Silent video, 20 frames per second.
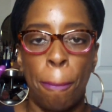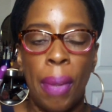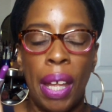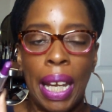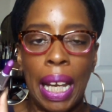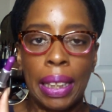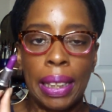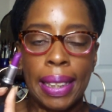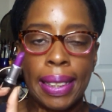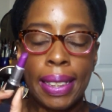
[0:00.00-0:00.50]

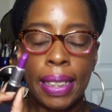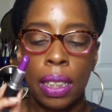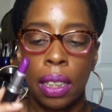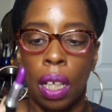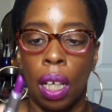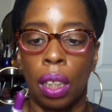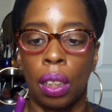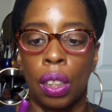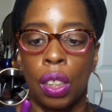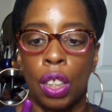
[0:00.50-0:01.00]
And I think this
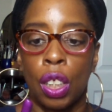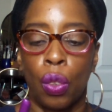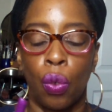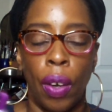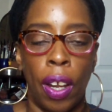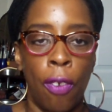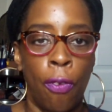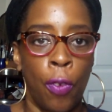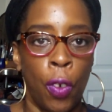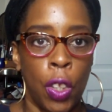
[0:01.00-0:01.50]
color is
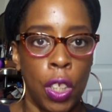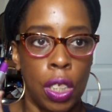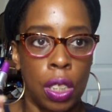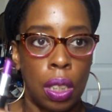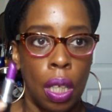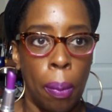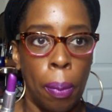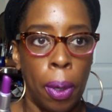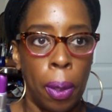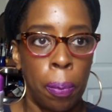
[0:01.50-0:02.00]
great for the
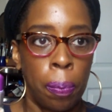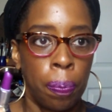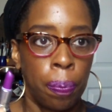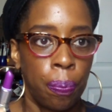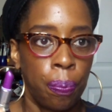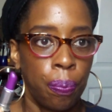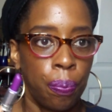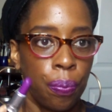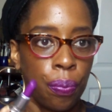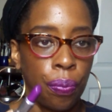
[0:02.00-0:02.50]
summer,
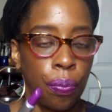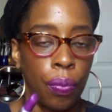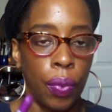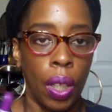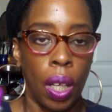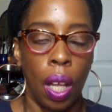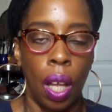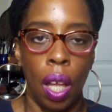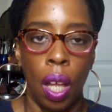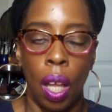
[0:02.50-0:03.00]

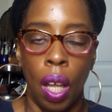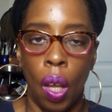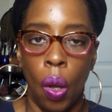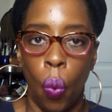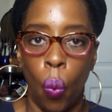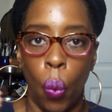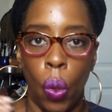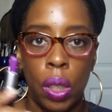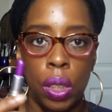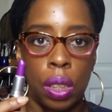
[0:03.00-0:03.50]

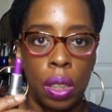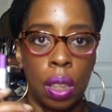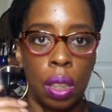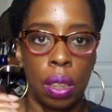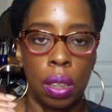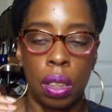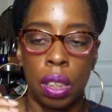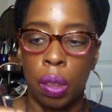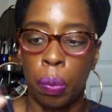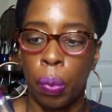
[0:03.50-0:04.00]

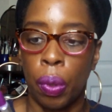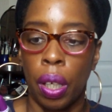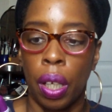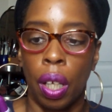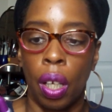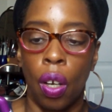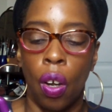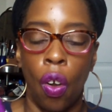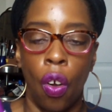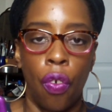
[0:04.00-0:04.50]
winter,
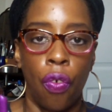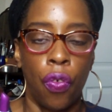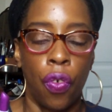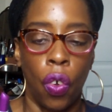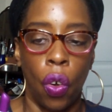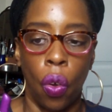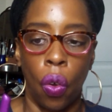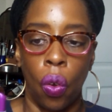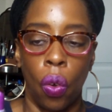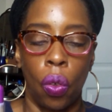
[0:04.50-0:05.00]
spring, or
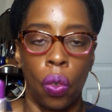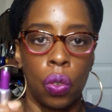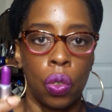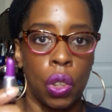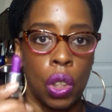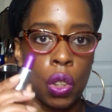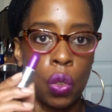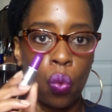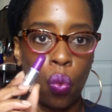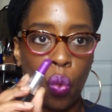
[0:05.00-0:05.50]
fall.
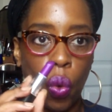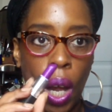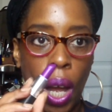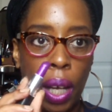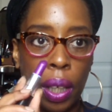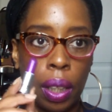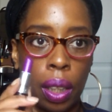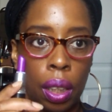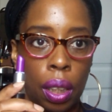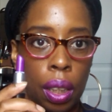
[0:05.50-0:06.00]
Just
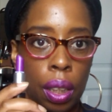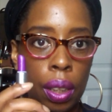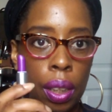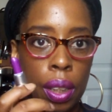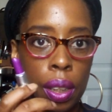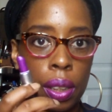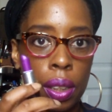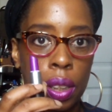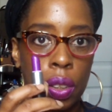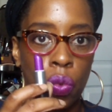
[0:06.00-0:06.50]
rock it,
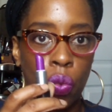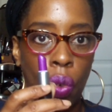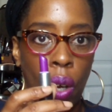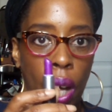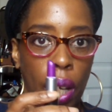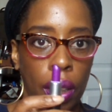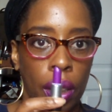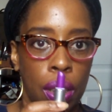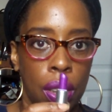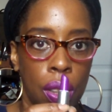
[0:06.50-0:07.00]
honey. Just
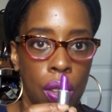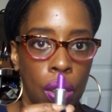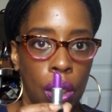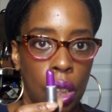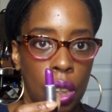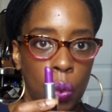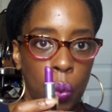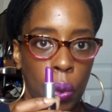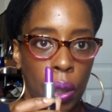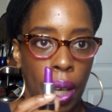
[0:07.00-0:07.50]
rock it. So
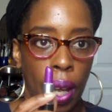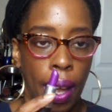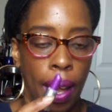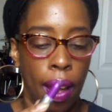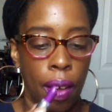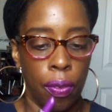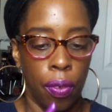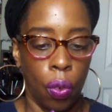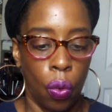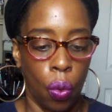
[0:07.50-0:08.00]
that's what I
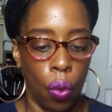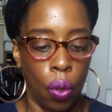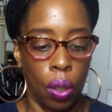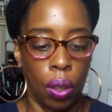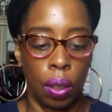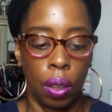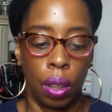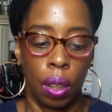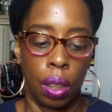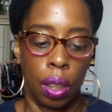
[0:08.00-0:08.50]
have
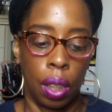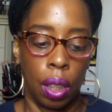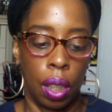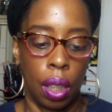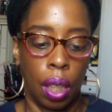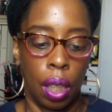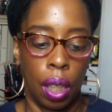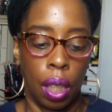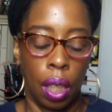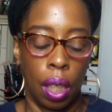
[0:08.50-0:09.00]
on.
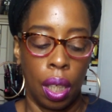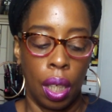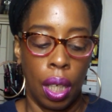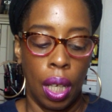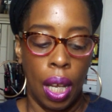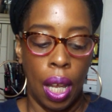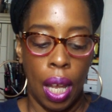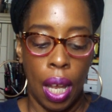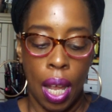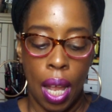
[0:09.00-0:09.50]

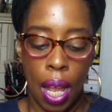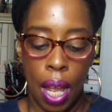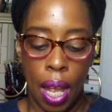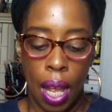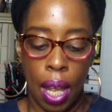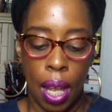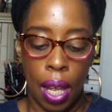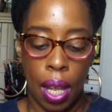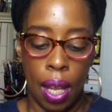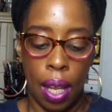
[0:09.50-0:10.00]

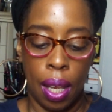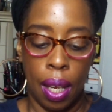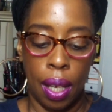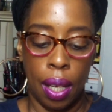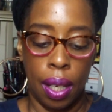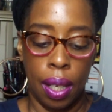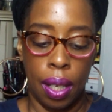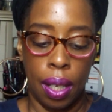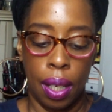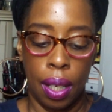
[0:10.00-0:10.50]

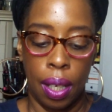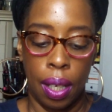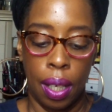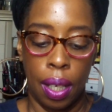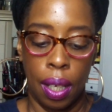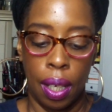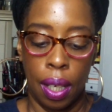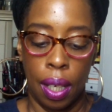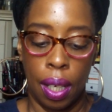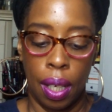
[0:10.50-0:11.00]
And
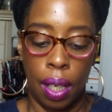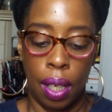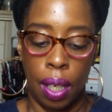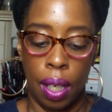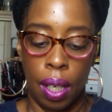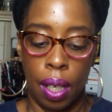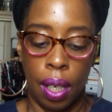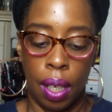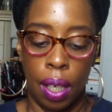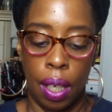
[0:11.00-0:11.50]

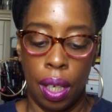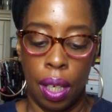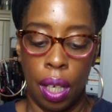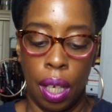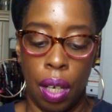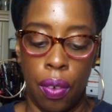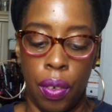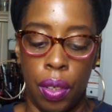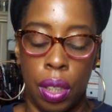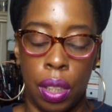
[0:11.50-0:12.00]

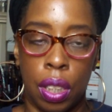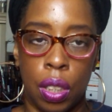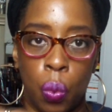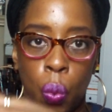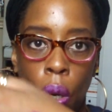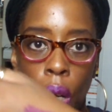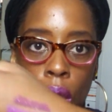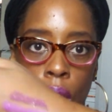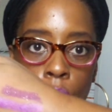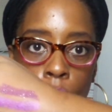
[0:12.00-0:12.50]
here it is
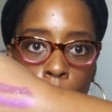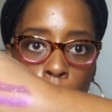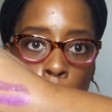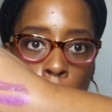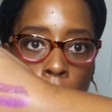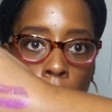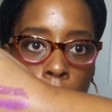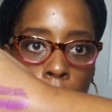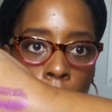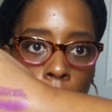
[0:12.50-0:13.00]
washed on
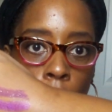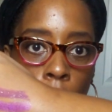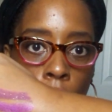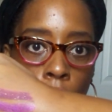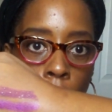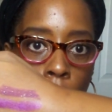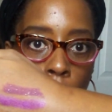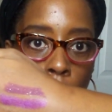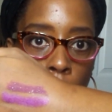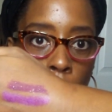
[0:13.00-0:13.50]
my
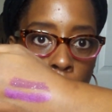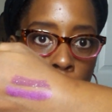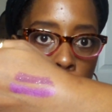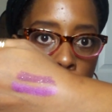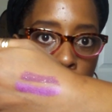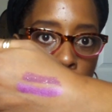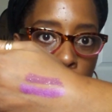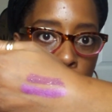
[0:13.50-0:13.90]
arm.